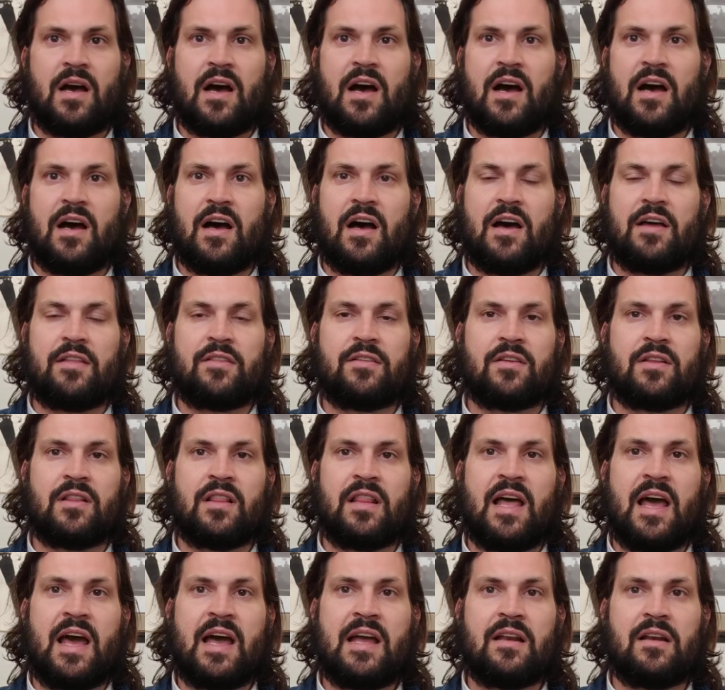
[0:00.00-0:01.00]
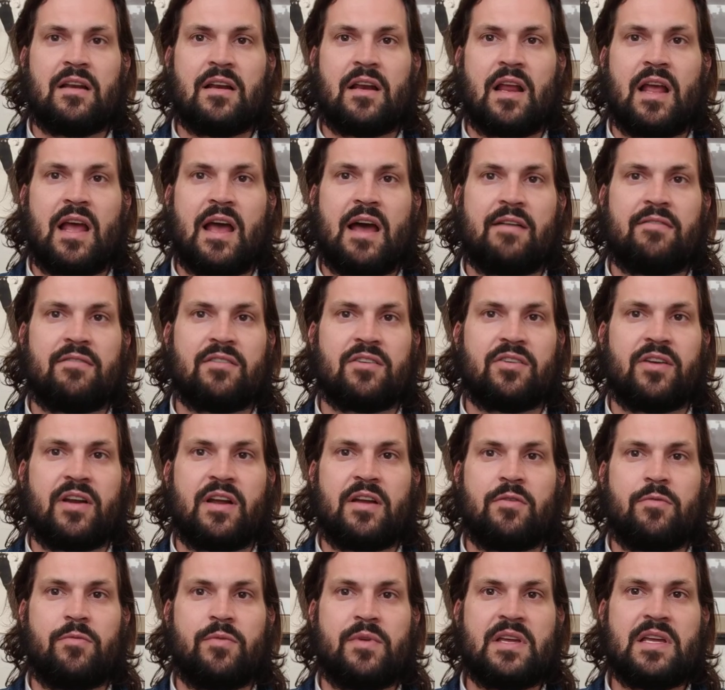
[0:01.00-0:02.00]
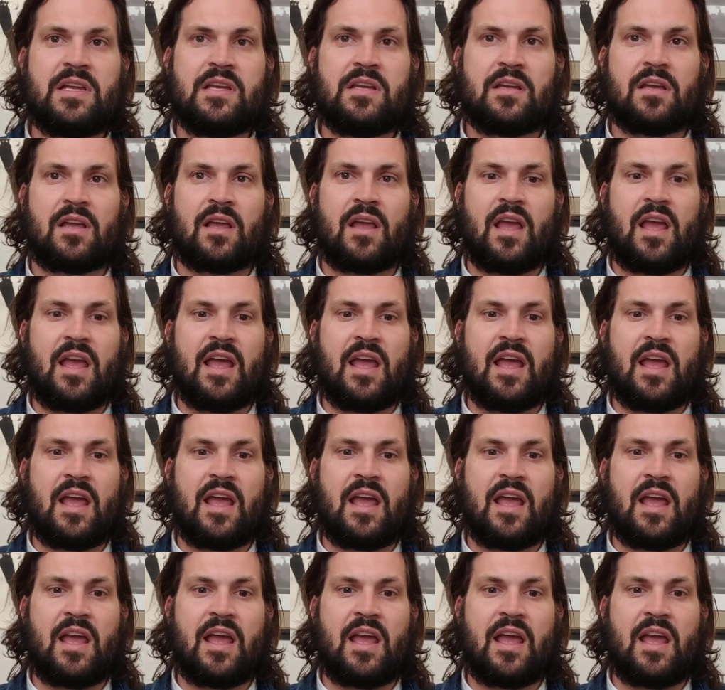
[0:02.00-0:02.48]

Other than that, have a great week